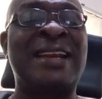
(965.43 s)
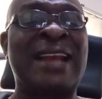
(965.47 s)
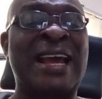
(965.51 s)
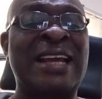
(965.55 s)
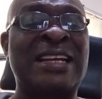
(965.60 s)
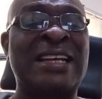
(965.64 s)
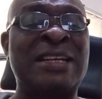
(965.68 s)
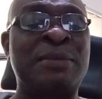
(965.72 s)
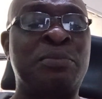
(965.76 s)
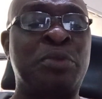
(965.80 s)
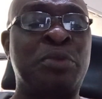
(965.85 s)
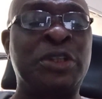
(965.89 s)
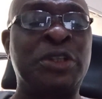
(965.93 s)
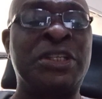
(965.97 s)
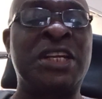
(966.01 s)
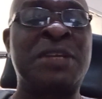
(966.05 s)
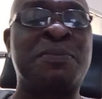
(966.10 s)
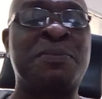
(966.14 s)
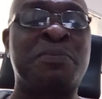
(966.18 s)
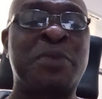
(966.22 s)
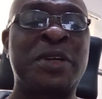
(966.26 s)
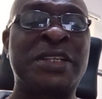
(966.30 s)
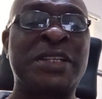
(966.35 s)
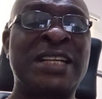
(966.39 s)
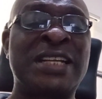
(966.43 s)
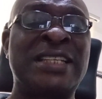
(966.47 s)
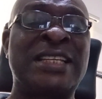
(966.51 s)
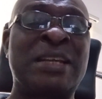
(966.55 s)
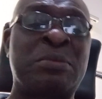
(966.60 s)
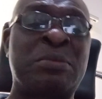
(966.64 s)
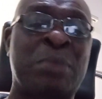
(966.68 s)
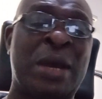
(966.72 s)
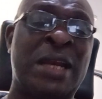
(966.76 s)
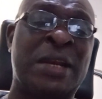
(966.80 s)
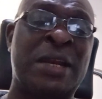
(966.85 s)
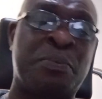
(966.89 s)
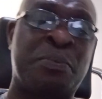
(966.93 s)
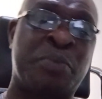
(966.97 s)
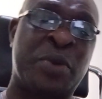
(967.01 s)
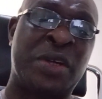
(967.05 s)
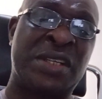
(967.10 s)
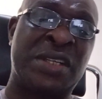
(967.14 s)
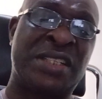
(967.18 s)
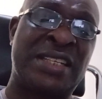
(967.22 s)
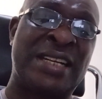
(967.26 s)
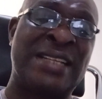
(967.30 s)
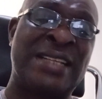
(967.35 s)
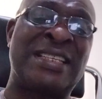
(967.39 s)
like the budget presented by the
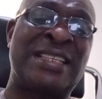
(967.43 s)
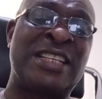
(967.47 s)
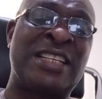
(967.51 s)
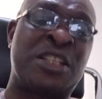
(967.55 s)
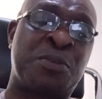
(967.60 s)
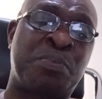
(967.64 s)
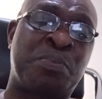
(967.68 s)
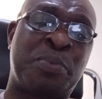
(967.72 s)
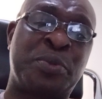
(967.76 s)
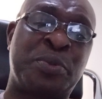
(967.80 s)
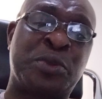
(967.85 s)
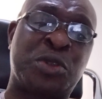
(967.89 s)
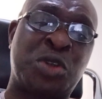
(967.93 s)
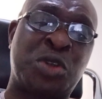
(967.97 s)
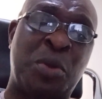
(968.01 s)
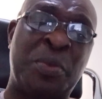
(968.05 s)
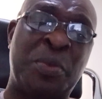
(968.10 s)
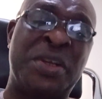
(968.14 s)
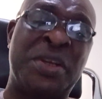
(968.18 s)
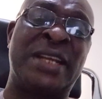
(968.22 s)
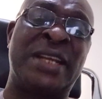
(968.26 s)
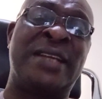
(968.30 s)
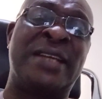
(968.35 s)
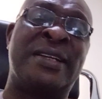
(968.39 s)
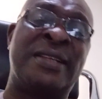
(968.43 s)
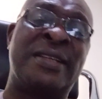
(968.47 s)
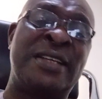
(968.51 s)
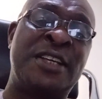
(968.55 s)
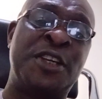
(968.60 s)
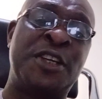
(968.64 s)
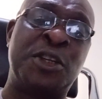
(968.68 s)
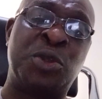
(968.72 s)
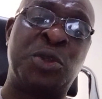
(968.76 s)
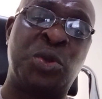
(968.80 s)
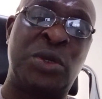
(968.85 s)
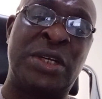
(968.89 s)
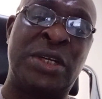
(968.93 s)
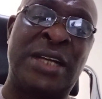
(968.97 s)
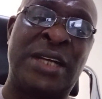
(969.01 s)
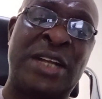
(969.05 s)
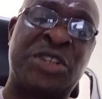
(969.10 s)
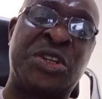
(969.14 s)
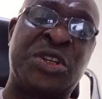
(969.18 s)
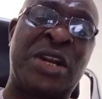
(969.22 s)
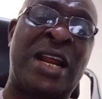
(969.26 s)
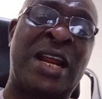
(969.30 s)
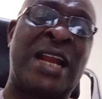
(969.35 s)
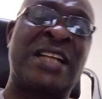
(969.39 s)
president, is submitted to the
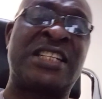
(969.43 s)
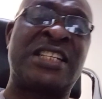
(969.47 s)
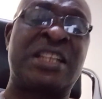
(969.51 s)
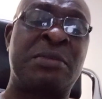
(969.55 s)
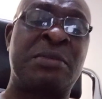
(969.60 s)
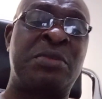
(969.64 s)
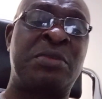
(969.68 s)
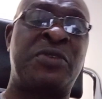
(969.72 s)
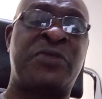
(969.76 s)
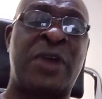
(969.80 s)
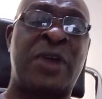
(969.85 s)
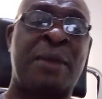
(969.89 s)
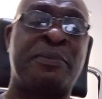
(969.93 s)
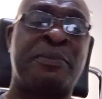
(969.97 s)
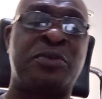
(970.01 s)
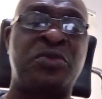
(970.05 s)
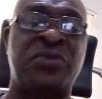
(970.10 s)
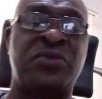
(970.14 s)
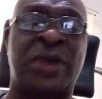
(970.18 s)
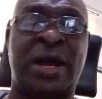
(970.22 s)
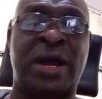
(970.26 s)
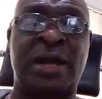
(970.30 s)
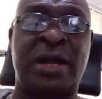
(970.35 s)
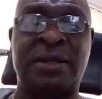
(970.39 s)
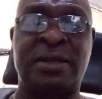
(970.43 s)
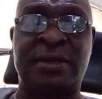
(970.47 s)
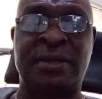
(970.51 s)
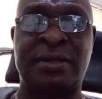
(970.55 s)
National Assembly for approval.